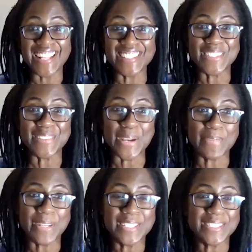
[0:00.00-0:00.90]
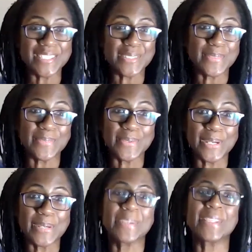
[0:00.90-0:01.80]
and so i wanted to
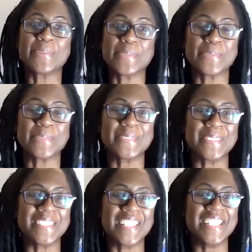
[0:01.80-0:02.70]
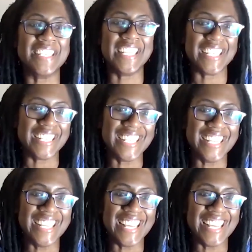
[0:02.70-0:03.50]
work where there was a need